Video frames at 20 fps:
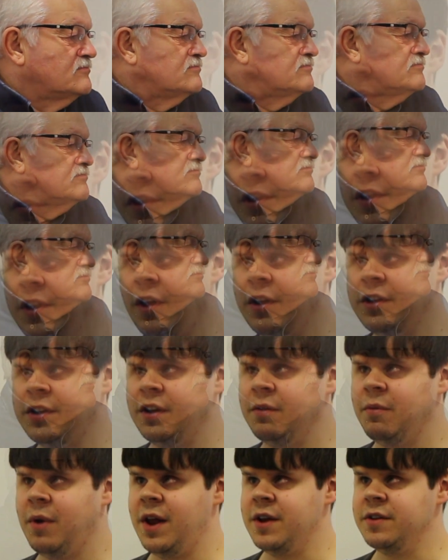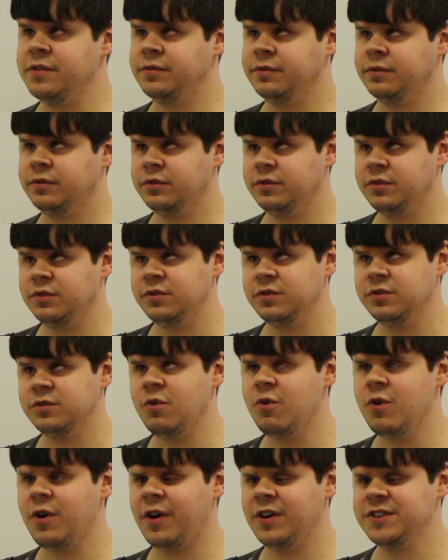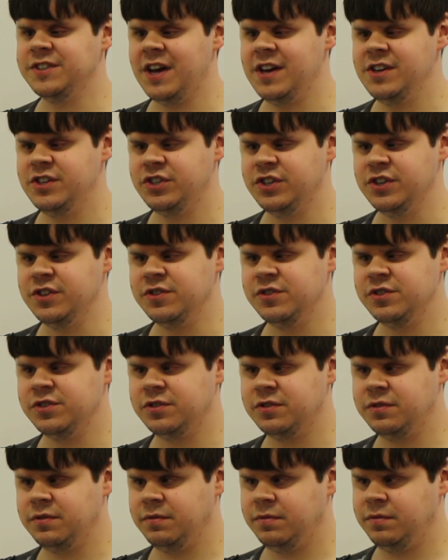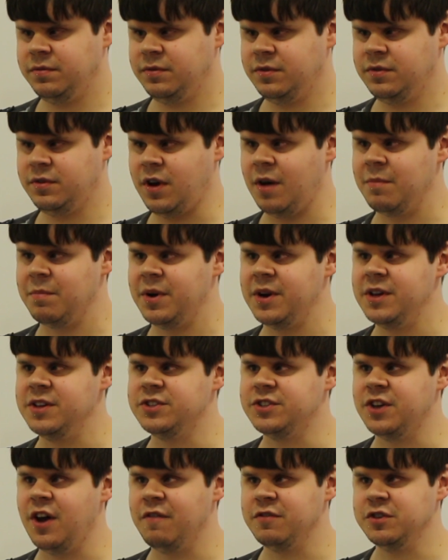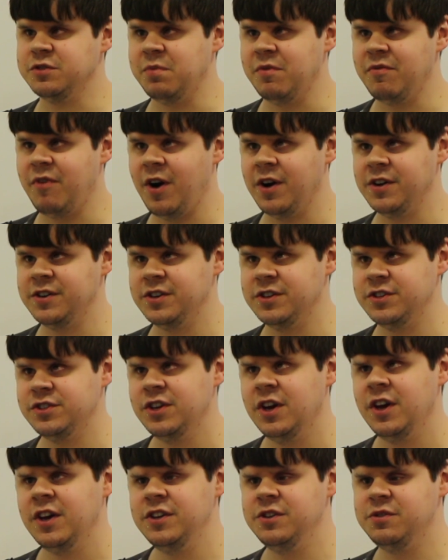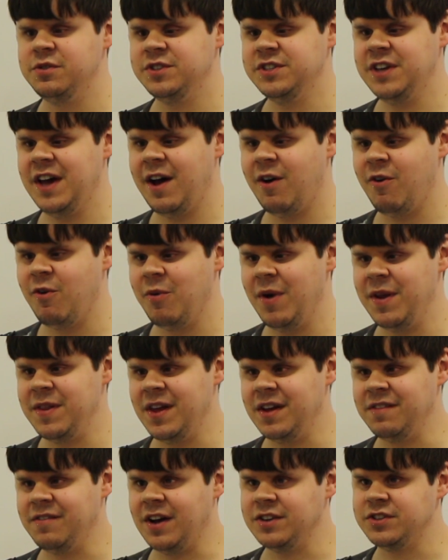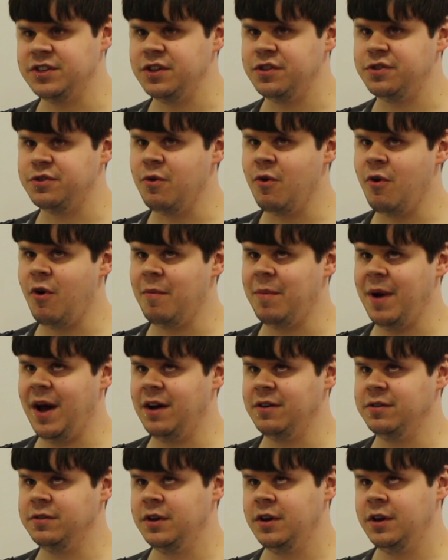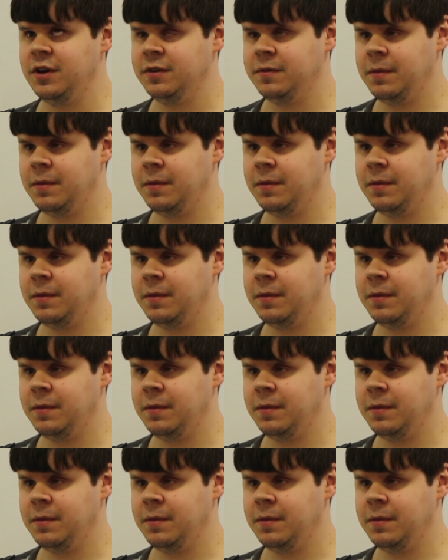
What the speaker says: I really like it when organisations, companies, service providers, you can tell when they've actually thought about